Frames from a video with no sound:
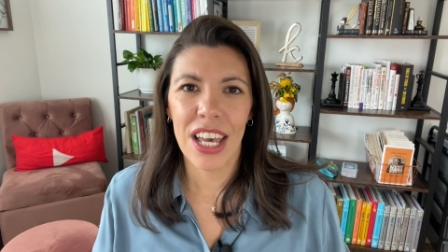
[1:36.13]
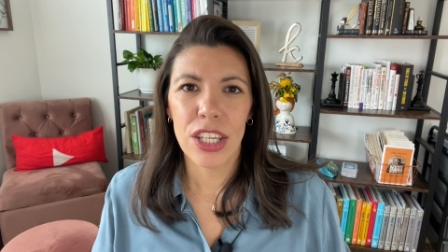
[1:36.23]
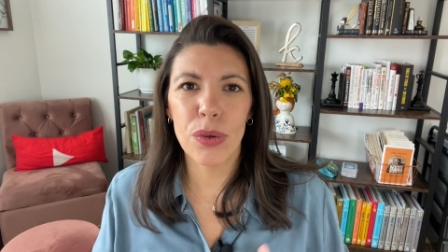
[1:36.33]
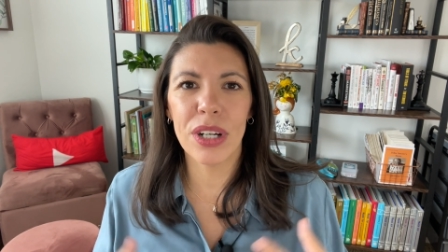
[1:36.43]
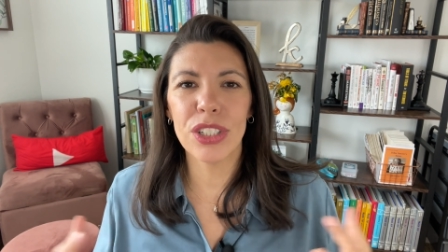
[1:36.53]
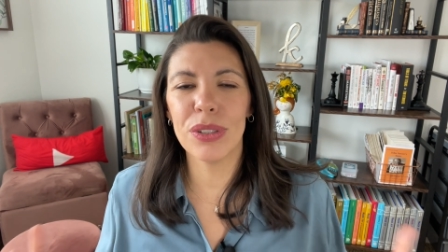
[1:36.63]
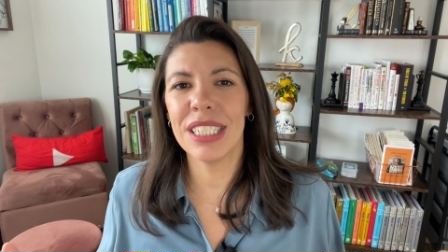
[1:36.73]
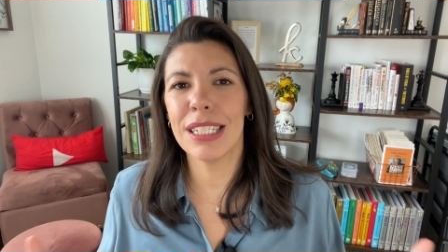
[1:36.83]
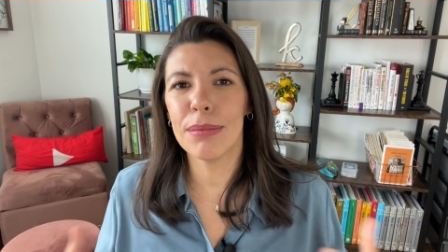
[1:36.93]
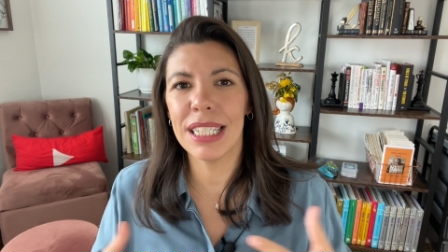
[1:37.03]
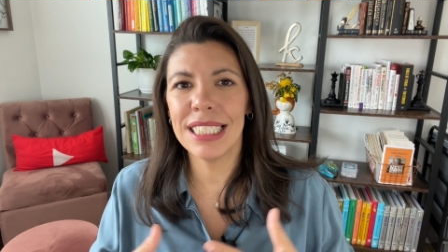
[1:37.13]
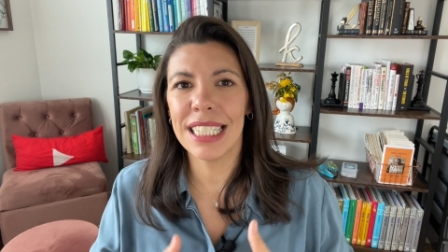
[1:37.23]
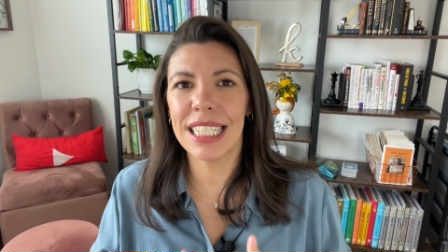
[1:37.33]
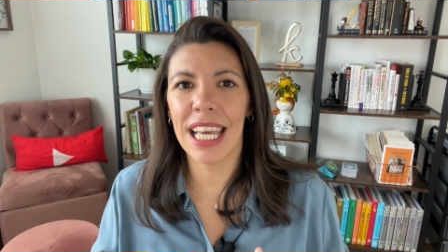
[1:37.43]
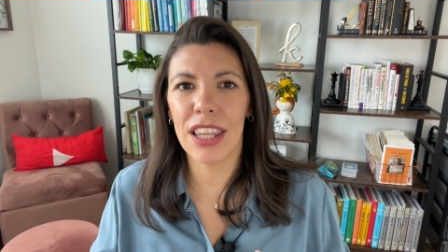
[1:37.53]
You are doing something
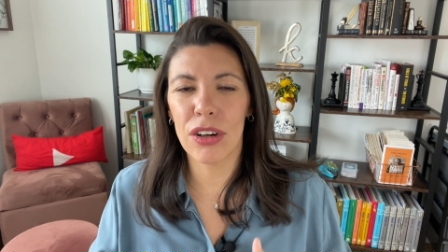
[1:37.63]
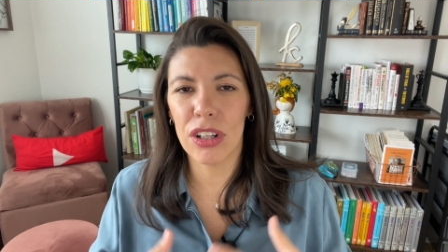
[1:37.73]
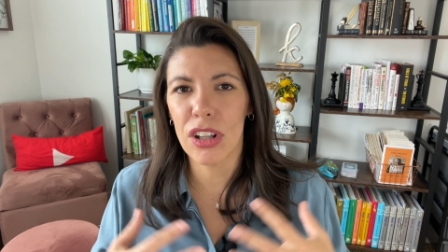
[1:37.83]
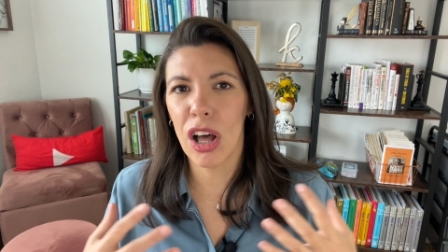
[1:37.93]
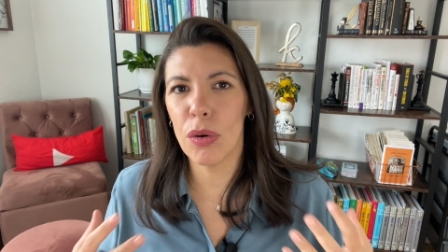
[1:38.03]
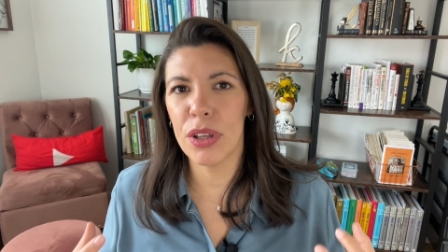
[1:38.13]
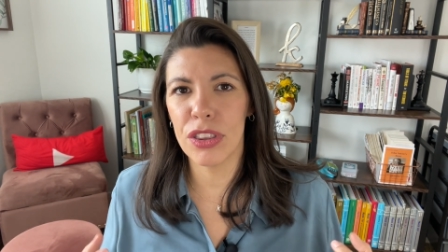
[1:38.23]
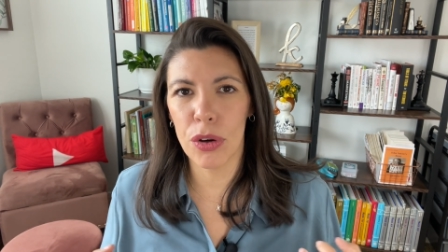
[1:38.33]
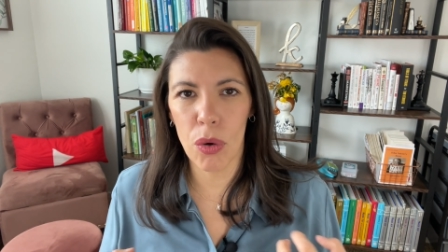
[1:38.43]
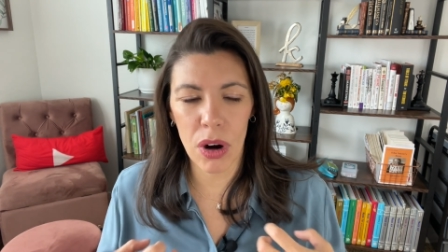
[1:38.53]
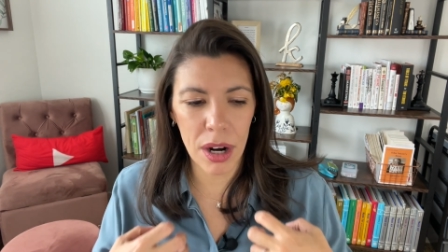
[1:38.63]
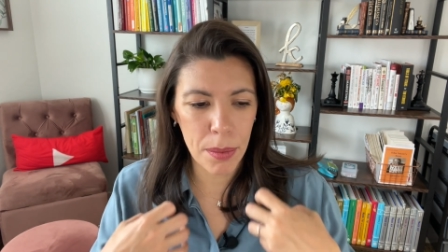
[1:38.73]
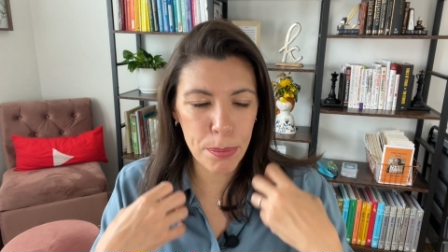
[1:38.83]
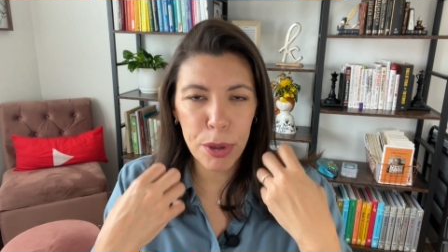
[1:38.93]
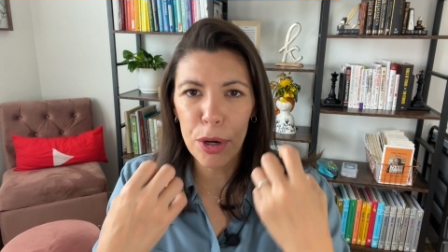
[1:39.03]
together along with
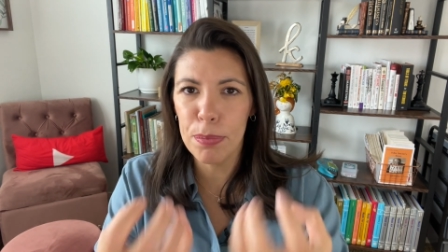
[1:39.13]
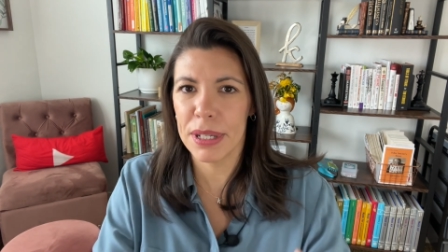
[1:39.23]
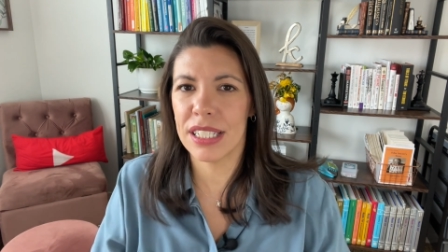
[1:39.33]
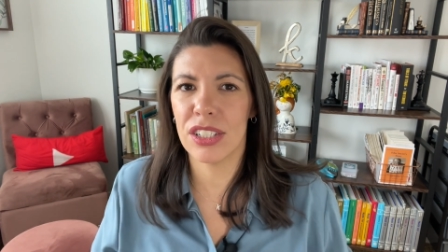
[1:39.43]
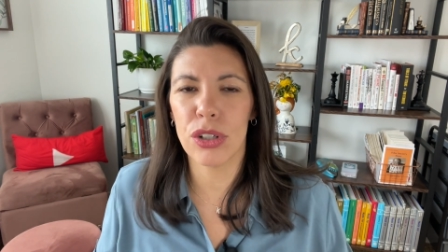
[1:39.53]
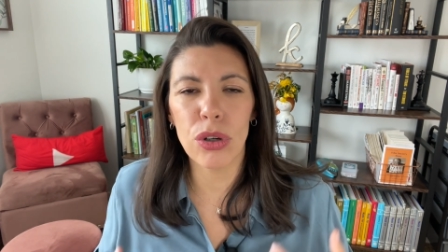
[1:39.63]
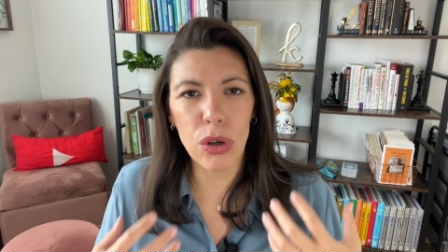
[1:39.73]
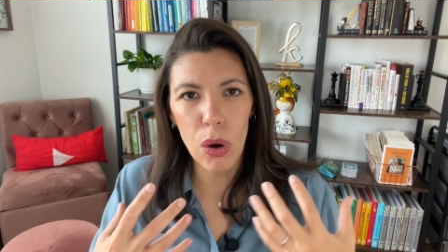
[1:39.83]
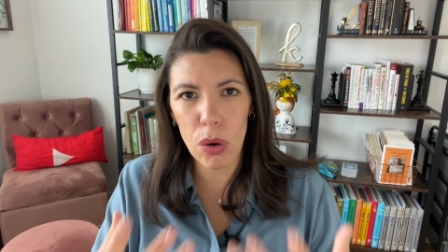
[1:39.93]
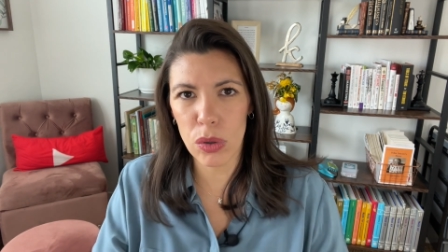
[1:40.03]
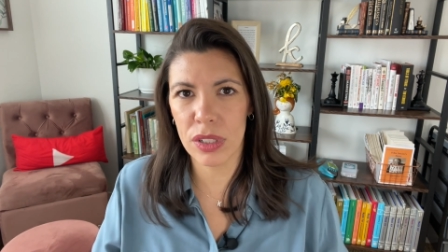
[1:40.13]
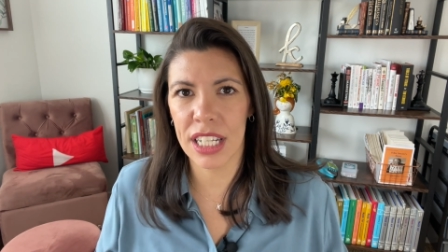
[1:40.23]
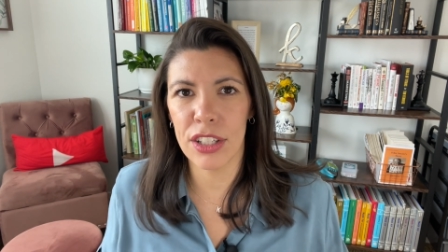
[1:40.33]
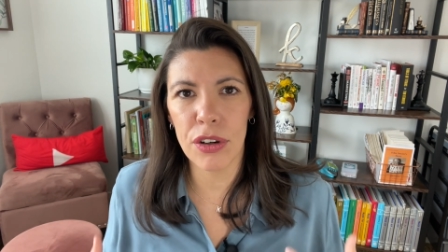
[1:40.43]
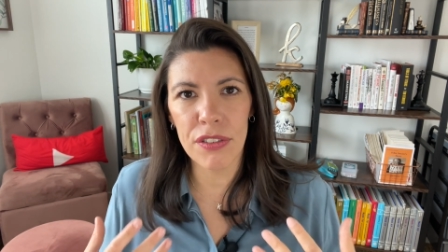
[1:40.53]
your purpose, your goals,
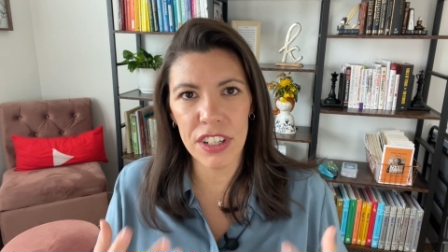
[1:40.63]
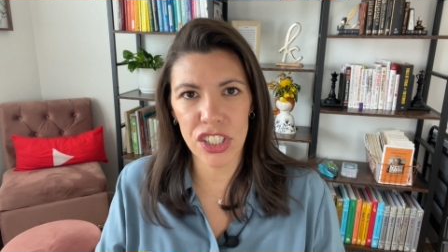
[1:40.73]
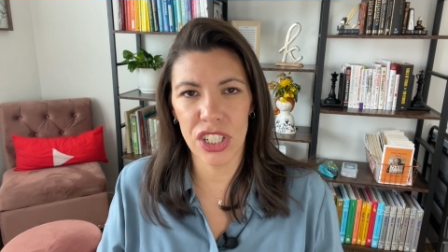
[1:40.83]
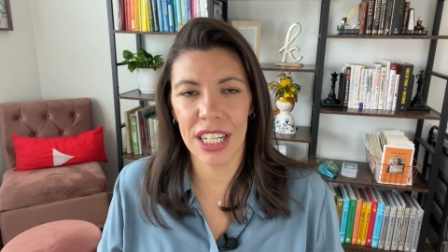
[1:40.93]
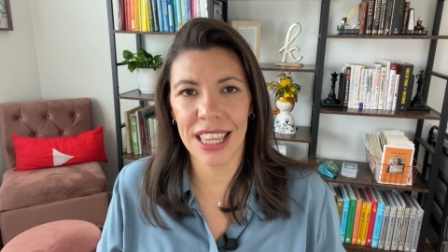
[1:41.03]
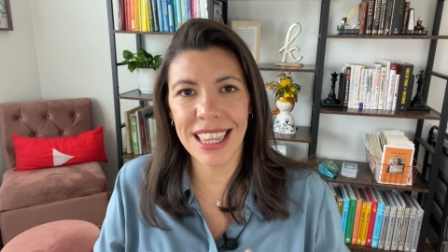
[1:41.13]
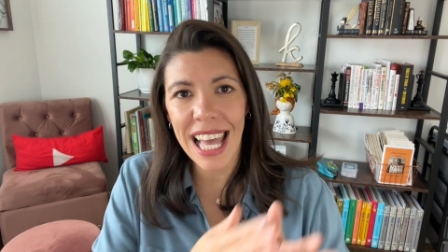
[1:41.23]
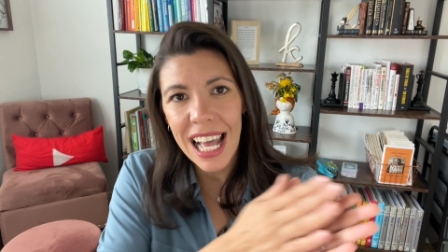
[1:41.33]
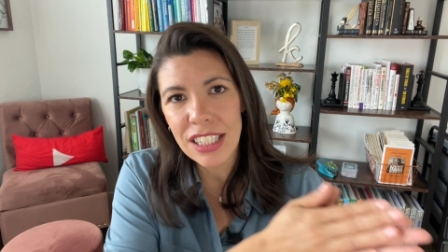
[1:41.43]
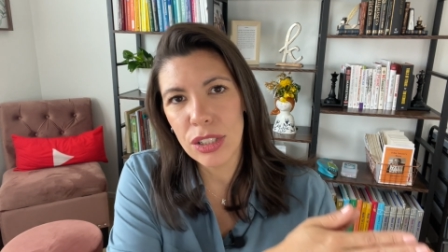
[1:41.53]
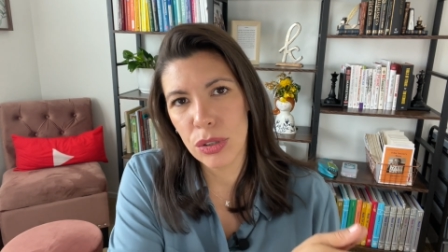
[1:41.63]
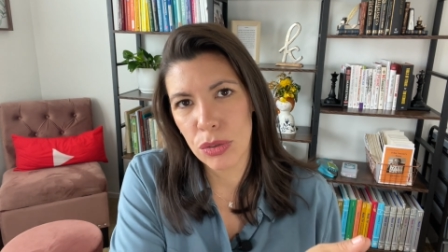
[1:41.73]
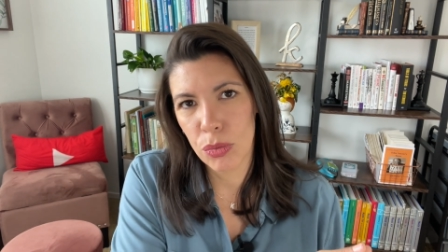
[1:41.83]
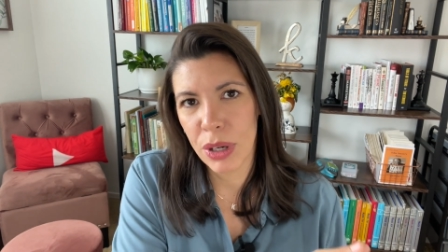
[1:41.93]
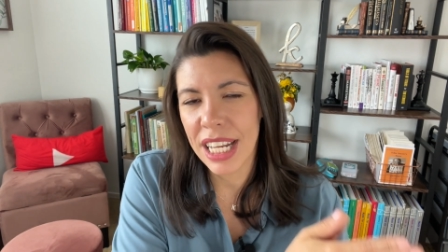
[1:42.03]
and your vision. That's
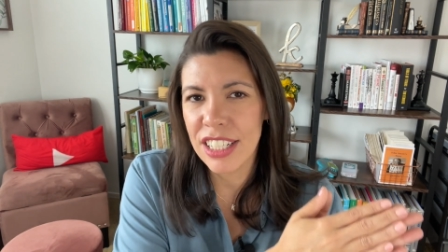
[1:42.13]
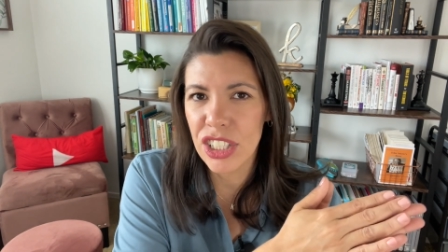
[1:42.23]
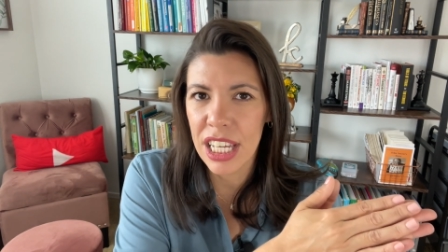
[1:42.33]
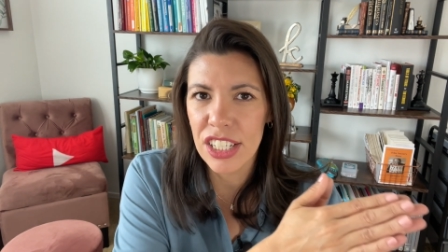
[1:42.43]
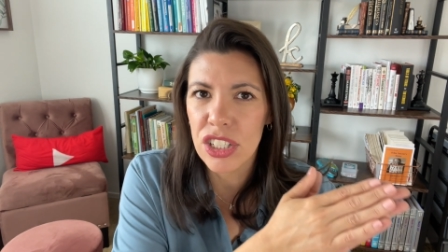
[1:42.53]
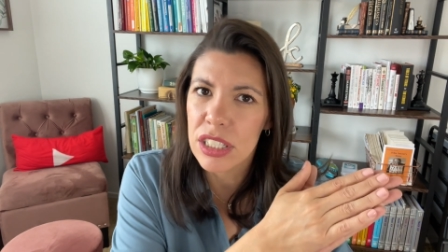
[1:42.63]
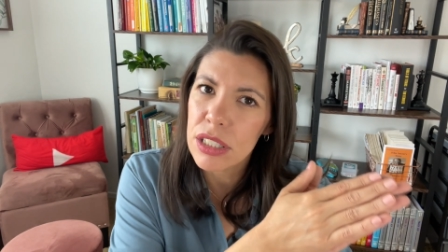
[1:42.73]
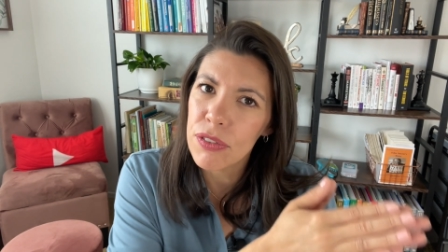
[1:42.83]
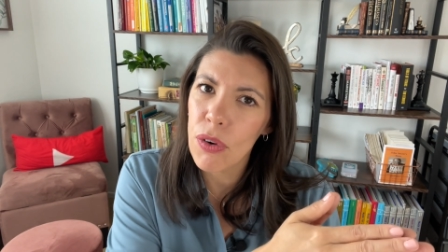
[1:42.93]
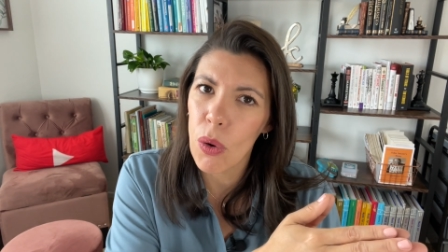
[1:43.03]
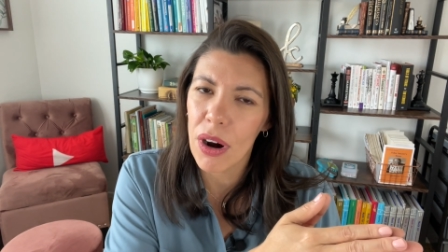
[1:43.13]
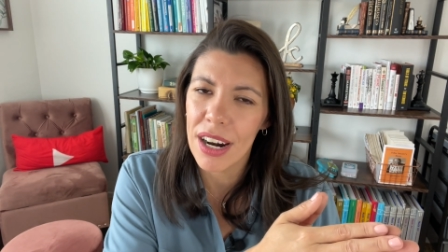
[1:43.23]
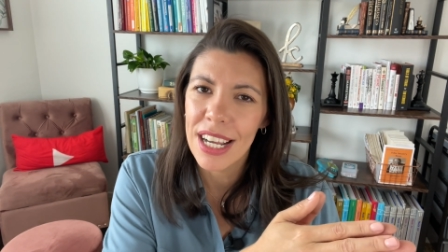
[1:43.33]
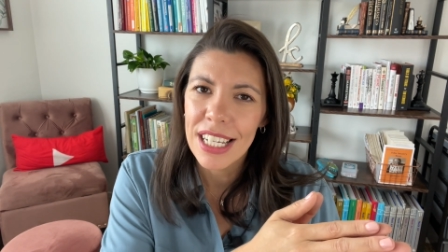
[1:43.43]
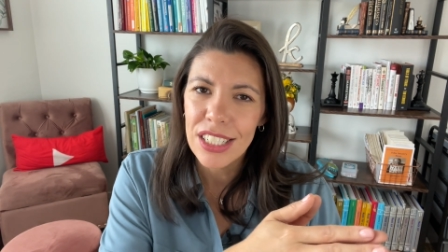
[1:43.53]
what education is for,
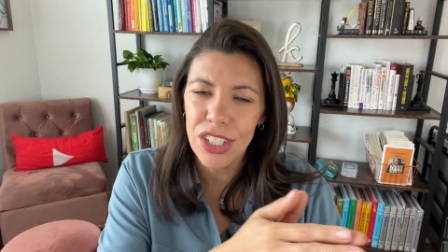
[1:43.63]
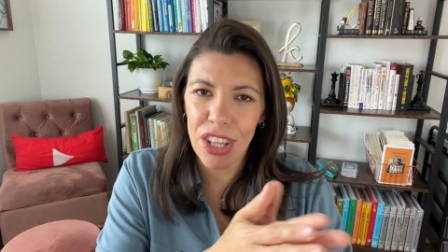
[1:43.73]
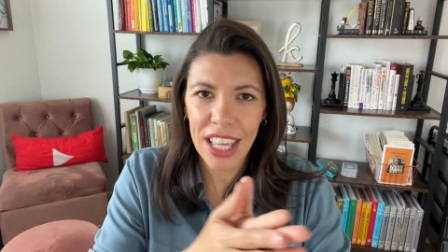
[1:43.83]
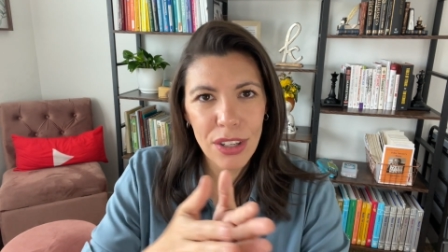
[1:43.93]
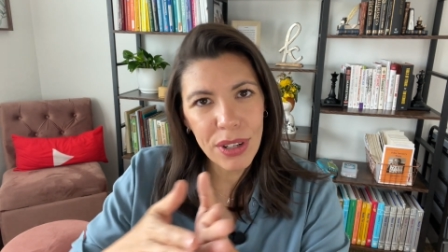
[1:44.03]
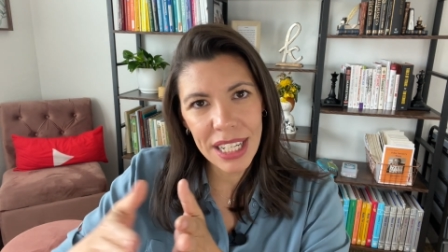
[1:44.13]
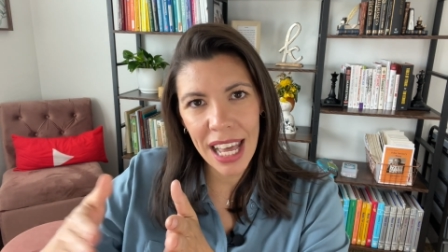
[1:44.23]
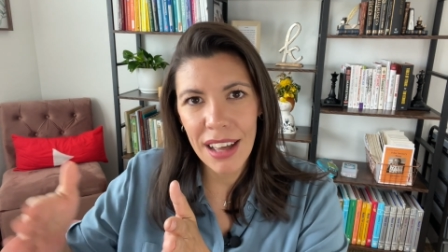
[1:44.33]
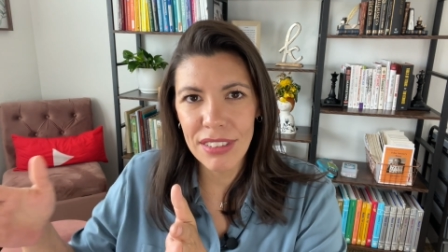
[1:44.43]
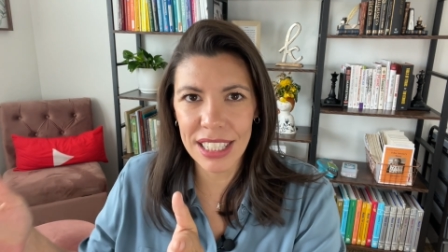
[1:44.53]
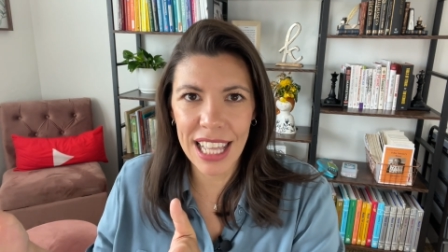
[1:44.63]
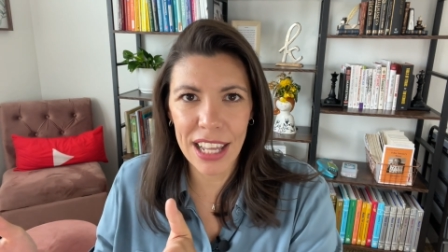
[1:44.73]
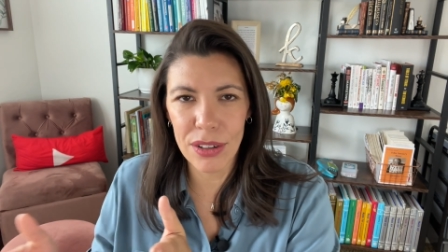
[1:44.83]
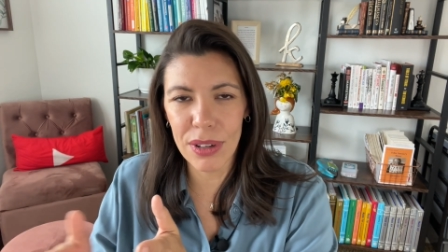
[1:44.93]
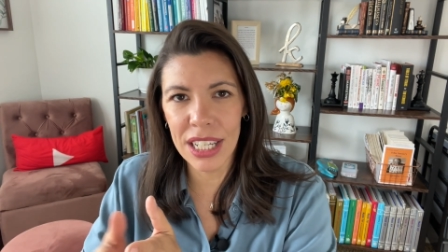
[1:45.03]
so that you can have the
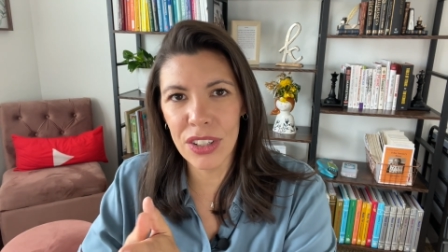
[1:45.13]
latter, right?